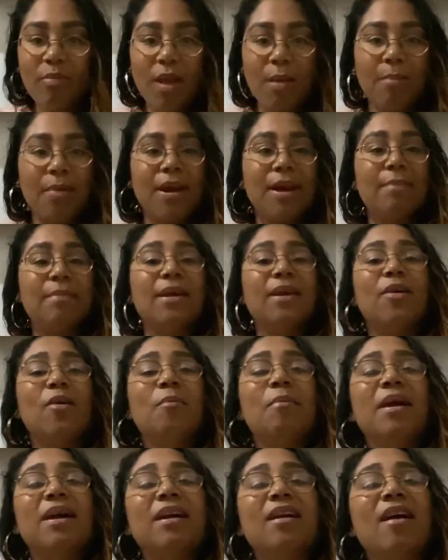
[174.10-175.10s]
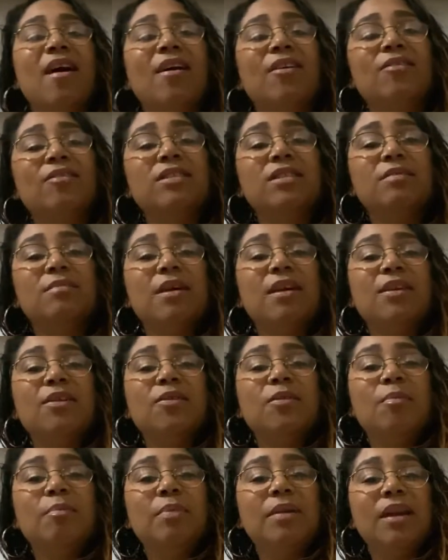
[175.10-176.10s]
but I'm here. Oh my God, you see my
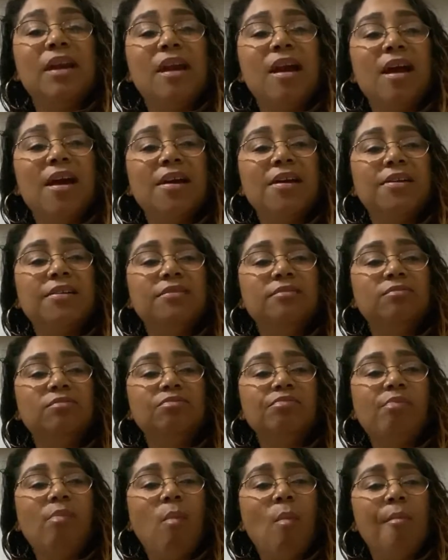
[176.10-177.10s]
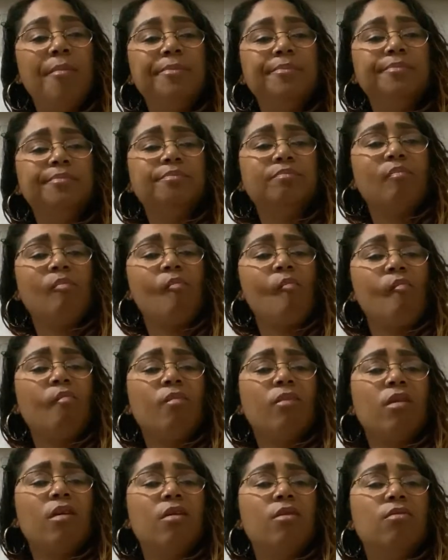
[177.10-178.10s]
little plant?
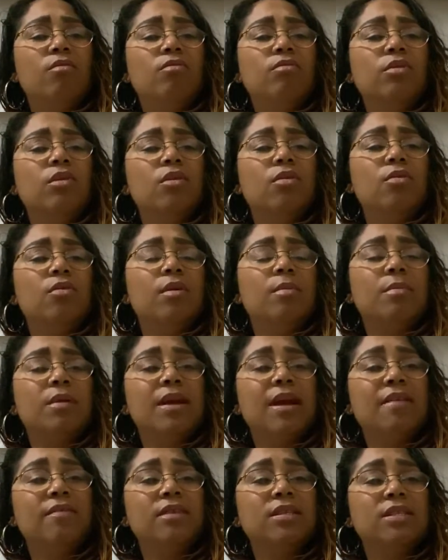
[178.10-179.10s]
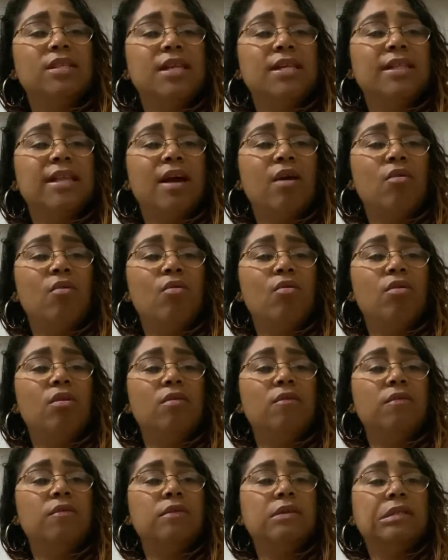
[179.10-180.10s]
Oh no, I'm gonna have to take that
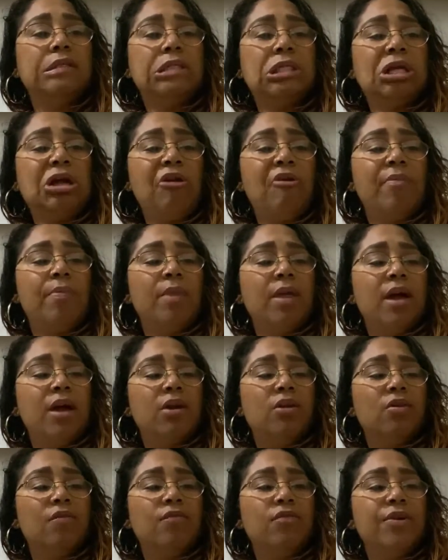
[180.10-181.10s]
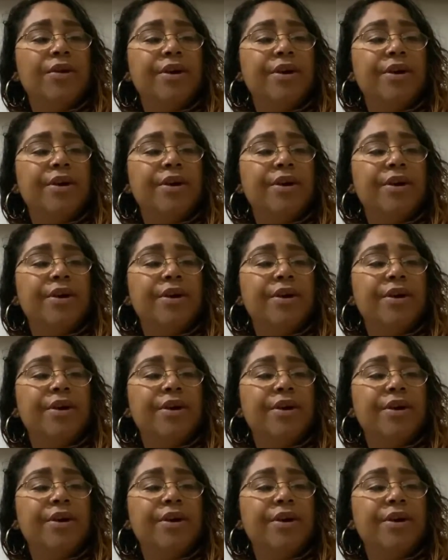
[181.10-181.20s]
off. I don't know if you